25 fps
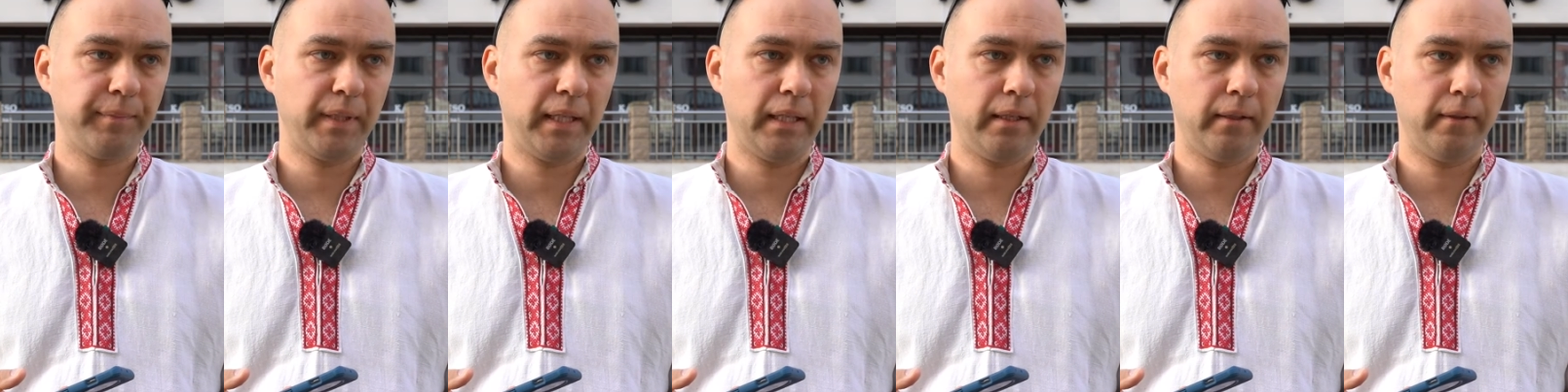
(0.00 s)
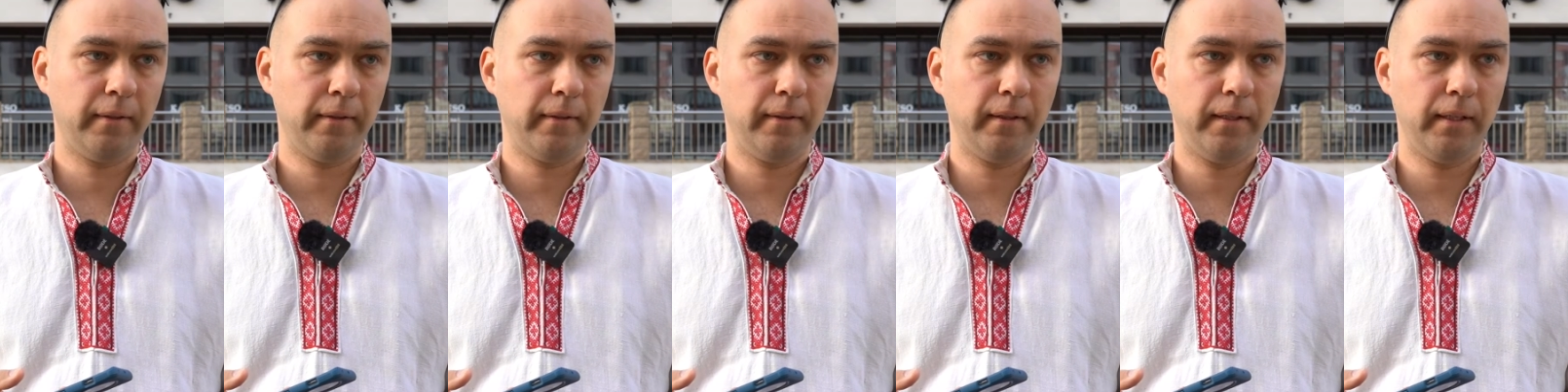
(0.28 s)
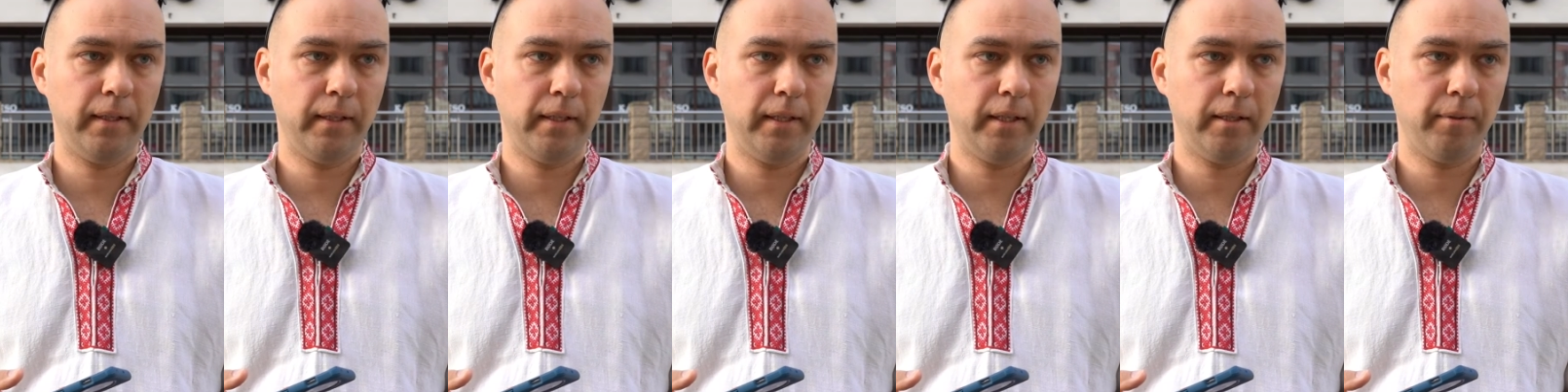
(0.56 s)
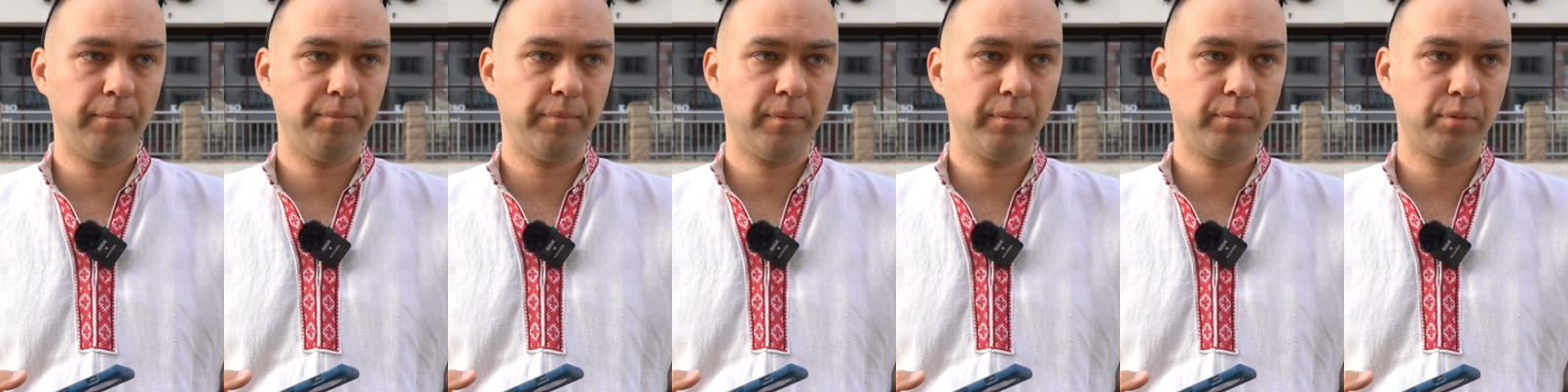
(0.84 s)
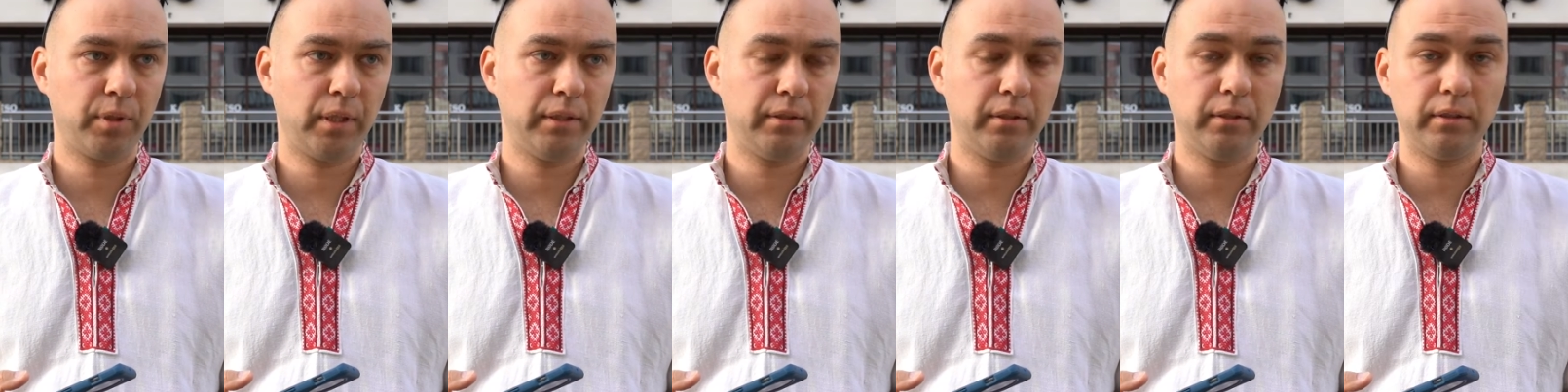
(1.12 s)
and the
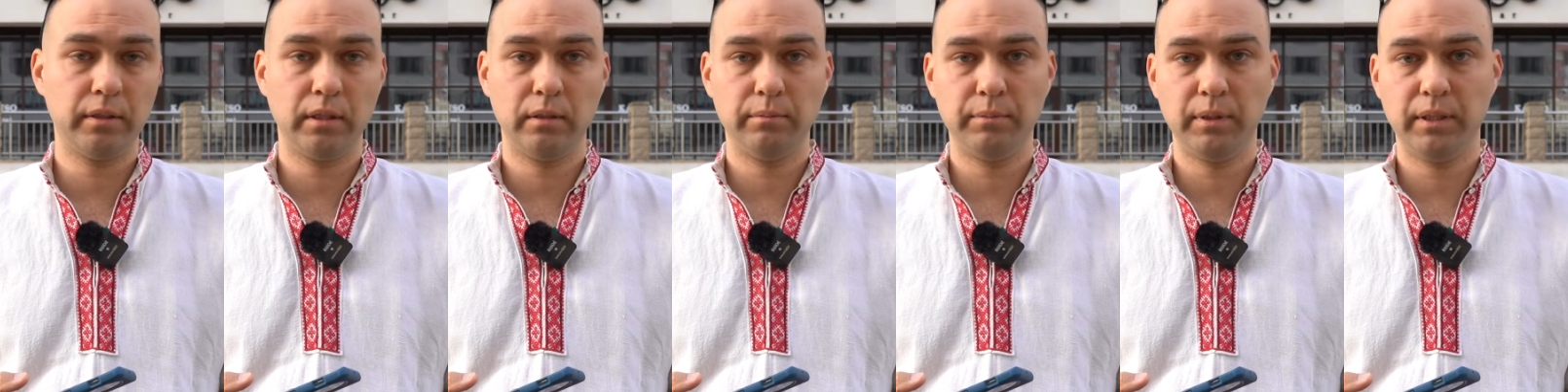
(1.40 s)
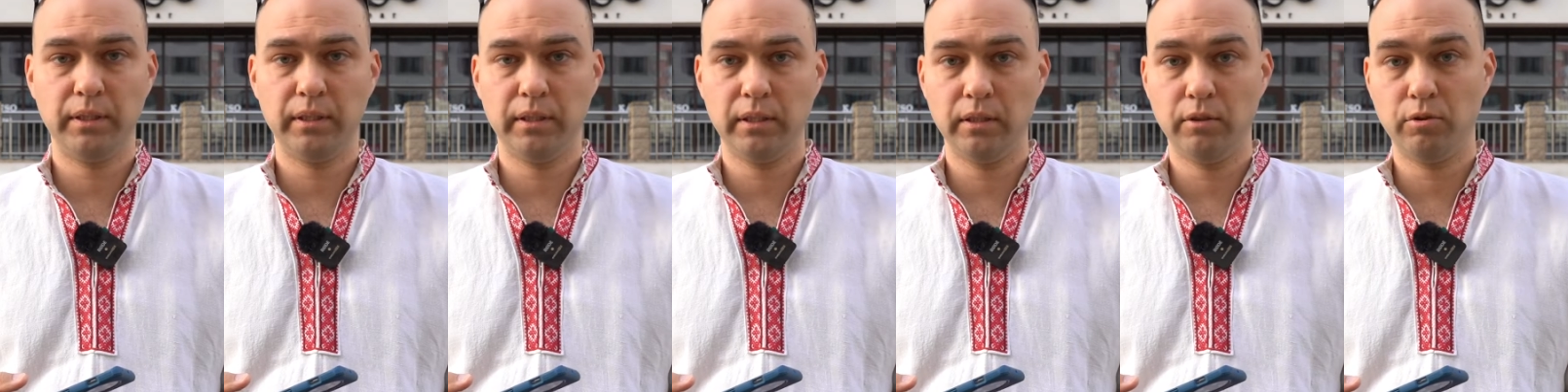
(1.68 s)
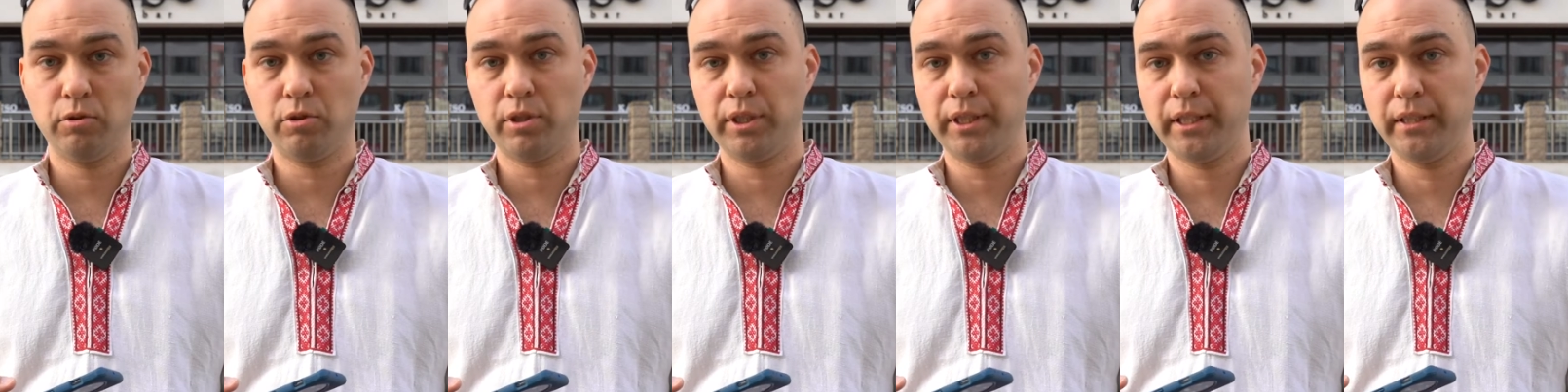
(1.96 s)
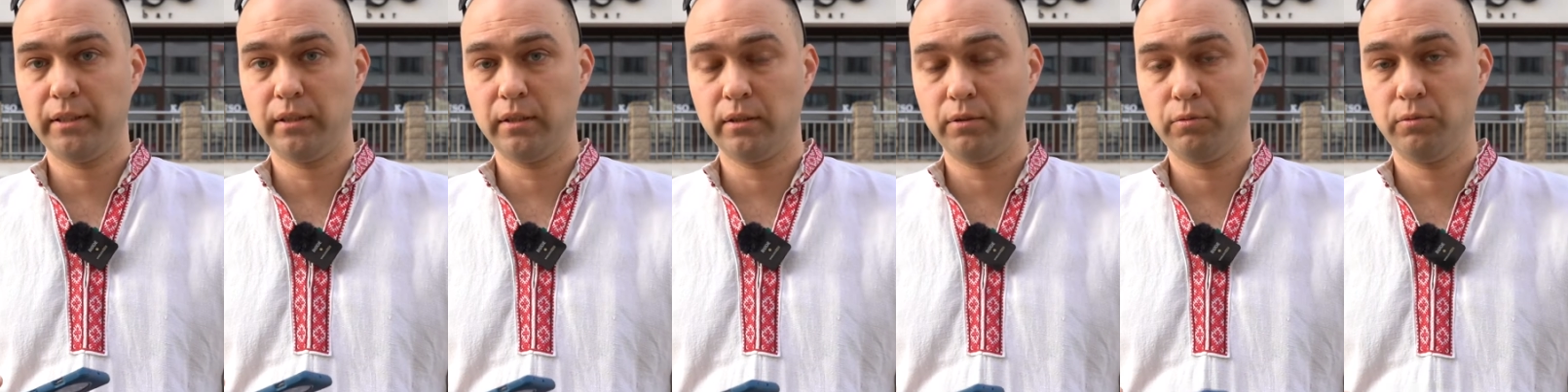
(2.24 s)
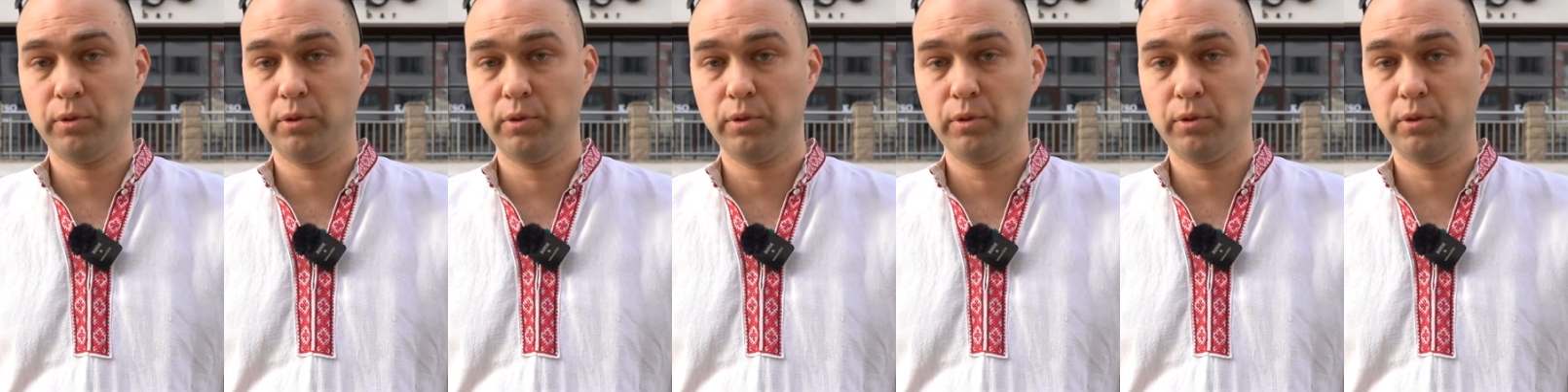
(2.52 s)
prices can be negotiated,